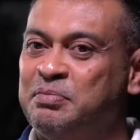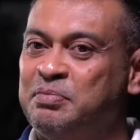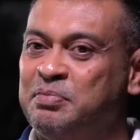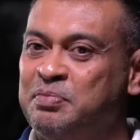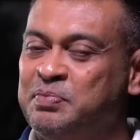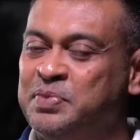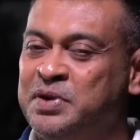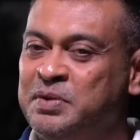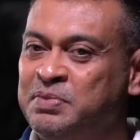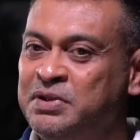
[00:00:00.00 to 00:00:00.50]

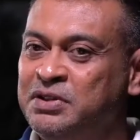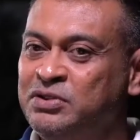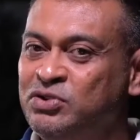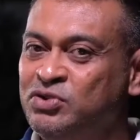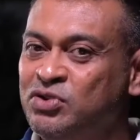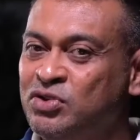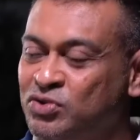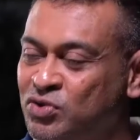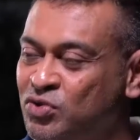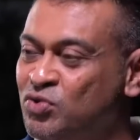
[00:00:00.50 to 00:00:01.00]
people do
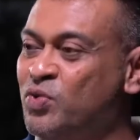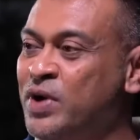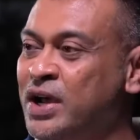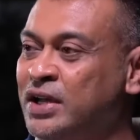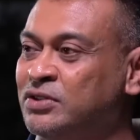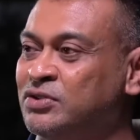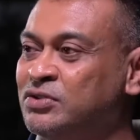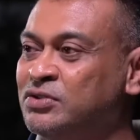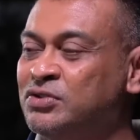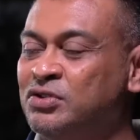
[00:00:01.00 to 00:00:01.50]
not know where
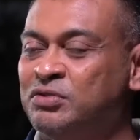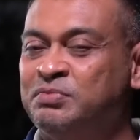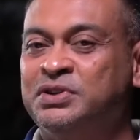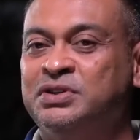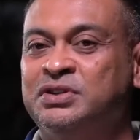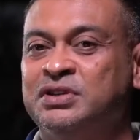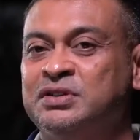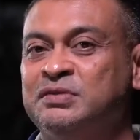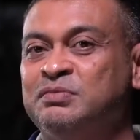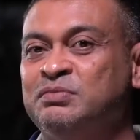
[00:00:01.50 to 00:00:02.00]
to go
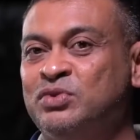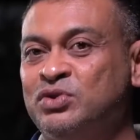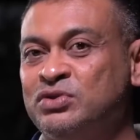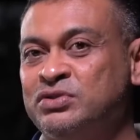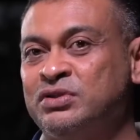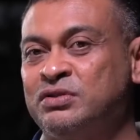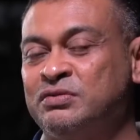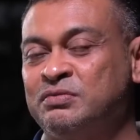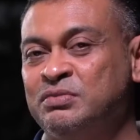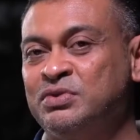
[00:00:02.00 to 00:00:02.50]
because
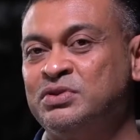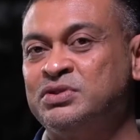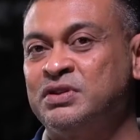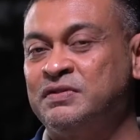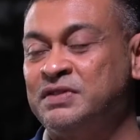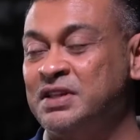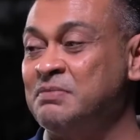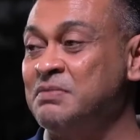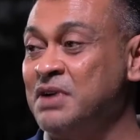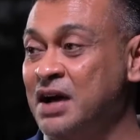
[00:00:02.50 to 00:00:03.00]
most
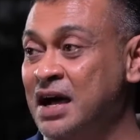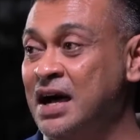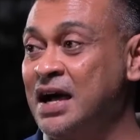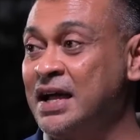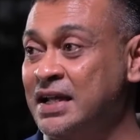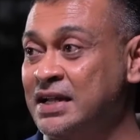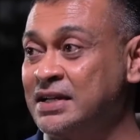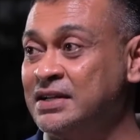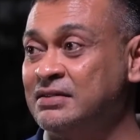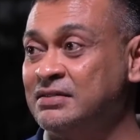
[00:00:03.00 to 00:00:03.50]
of them are
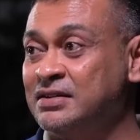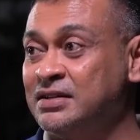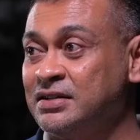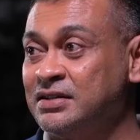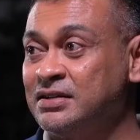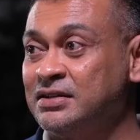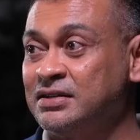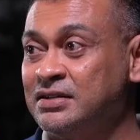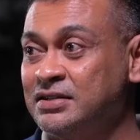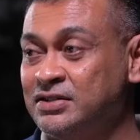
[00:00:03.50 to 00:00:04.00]
ignorant.
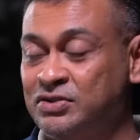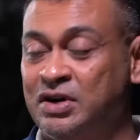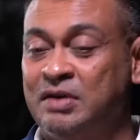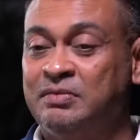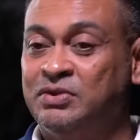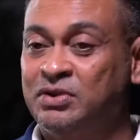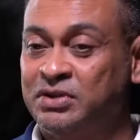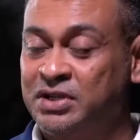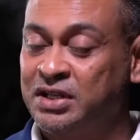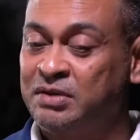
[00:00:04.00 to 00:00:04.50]
So
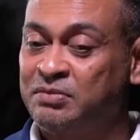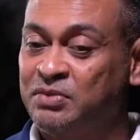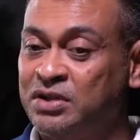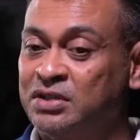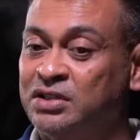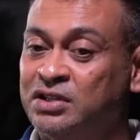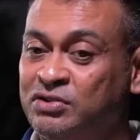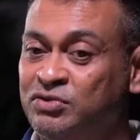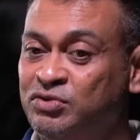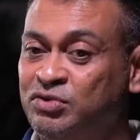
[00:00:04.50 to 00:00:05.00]
I'm talking
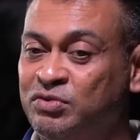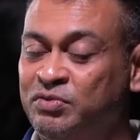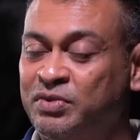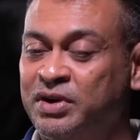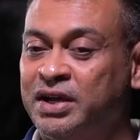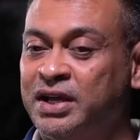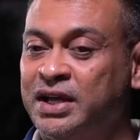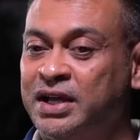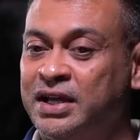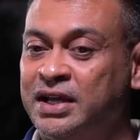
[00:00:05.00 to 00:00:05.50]
about the group
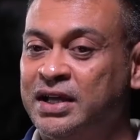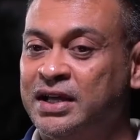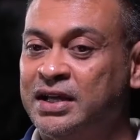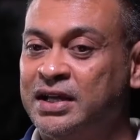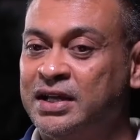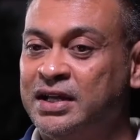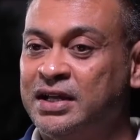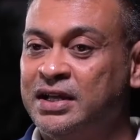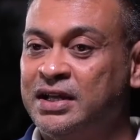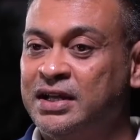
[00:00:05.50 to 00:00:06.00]
where
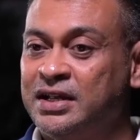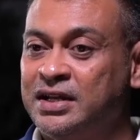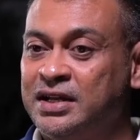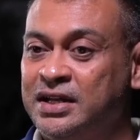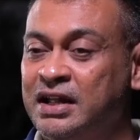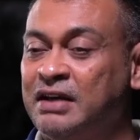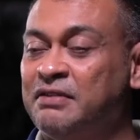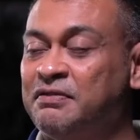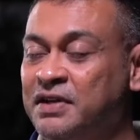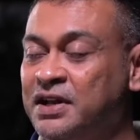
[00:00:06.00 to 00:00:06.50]

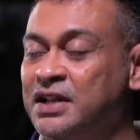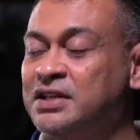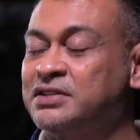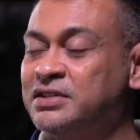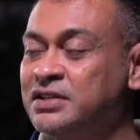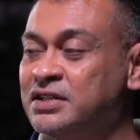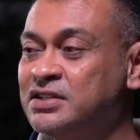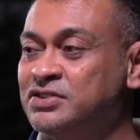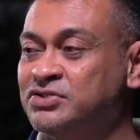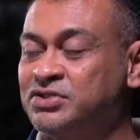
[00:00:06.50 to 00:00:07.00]
they are
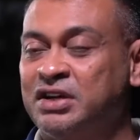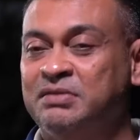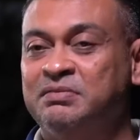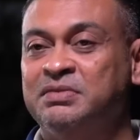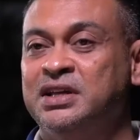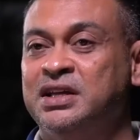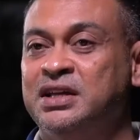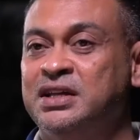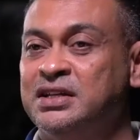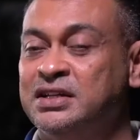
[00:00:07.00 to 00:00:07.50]
financially strapped.
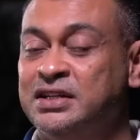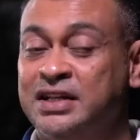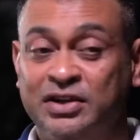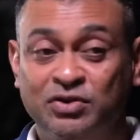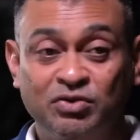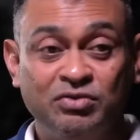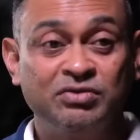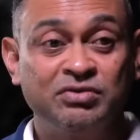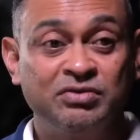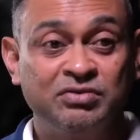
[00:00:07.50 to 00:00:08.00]
They
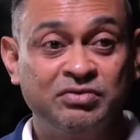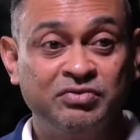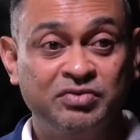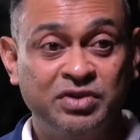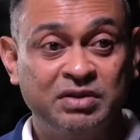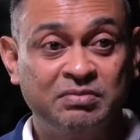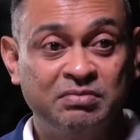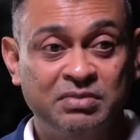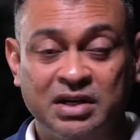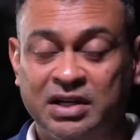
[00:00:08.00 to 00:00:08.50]
don't
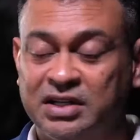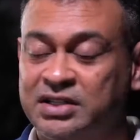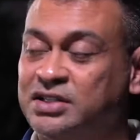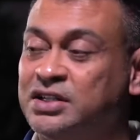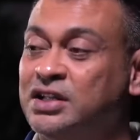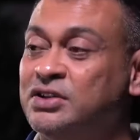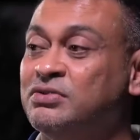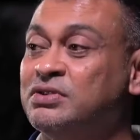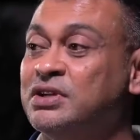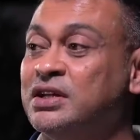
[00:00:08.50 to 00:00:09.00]
read much.
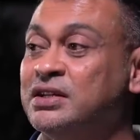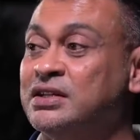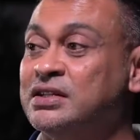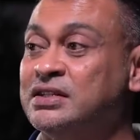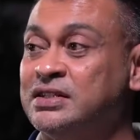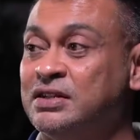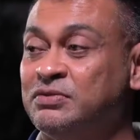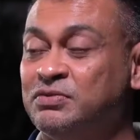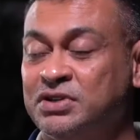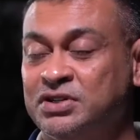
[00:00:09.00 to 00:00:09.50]
They don't
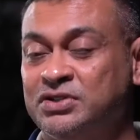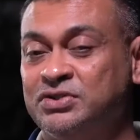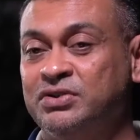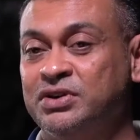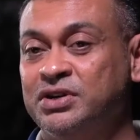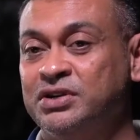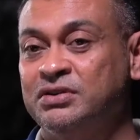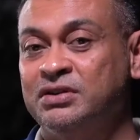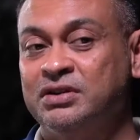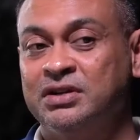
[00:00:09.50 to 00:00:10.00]
understand what's
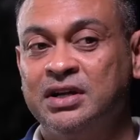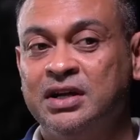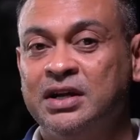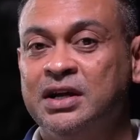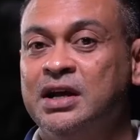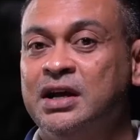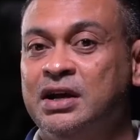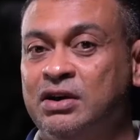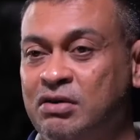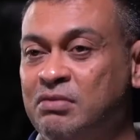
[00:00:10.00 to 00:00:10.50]
going on,
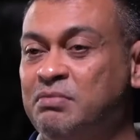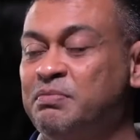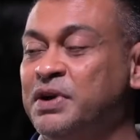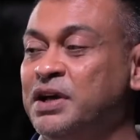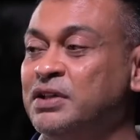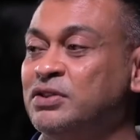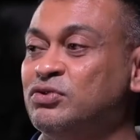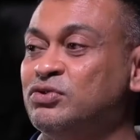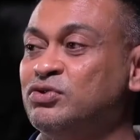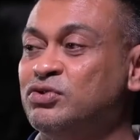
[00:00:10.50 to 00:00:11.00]

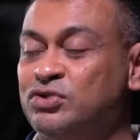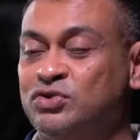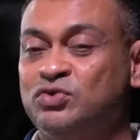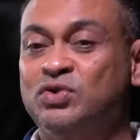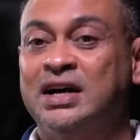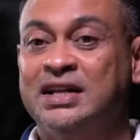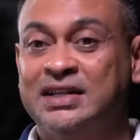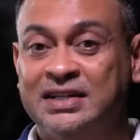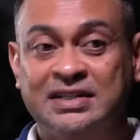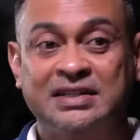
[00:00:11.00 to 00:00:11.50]
compared to those who
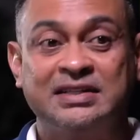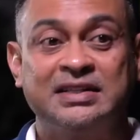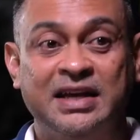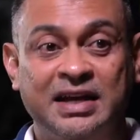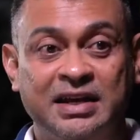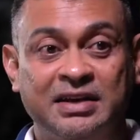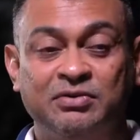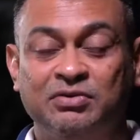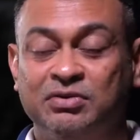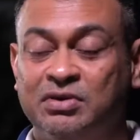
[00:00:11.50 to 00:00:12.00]

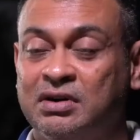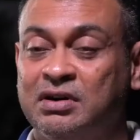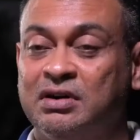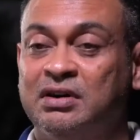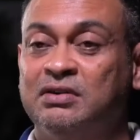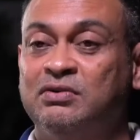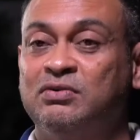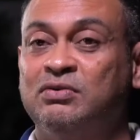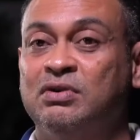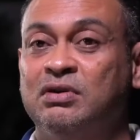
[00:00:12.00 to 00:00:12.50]
understand, who
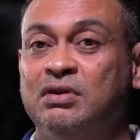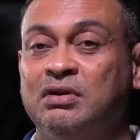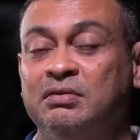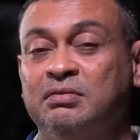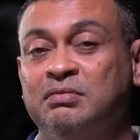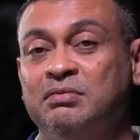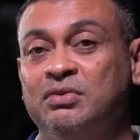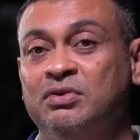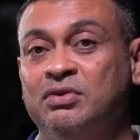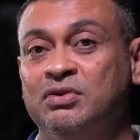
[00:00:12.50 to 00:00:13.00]
are
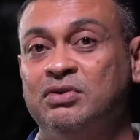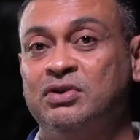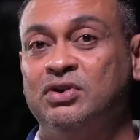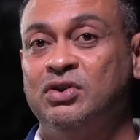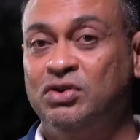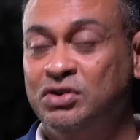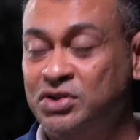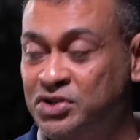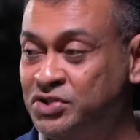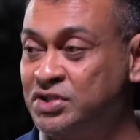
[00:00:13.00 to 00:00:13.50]
more
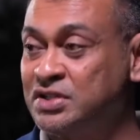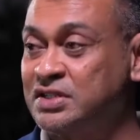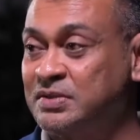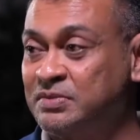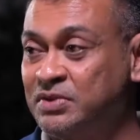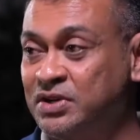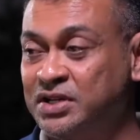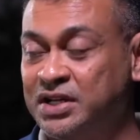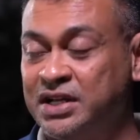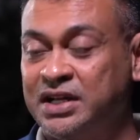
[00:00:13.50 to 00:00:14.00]
conscious
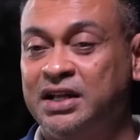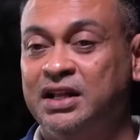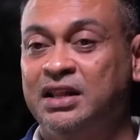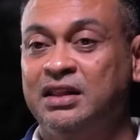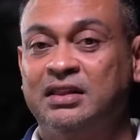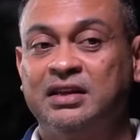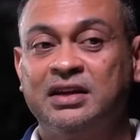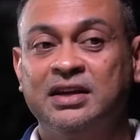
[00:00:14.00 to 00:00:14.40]
about their health.